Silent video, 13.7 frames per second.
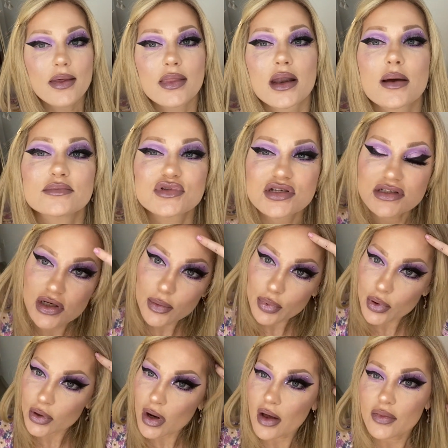then I'm just gonna
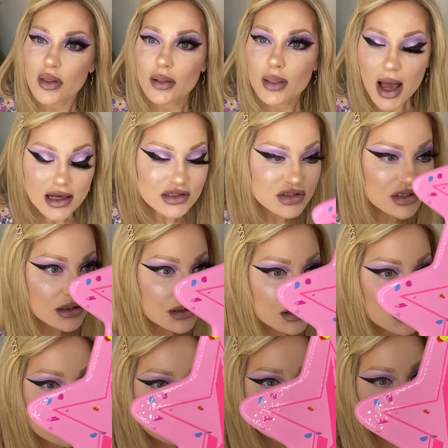put on the
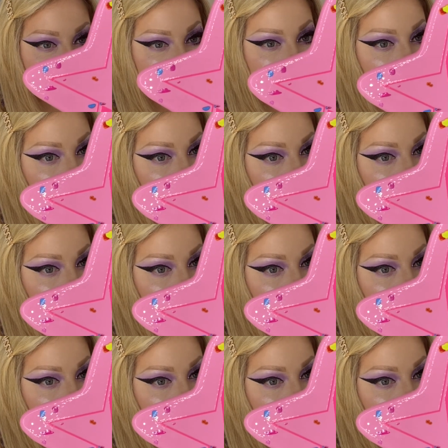lashes,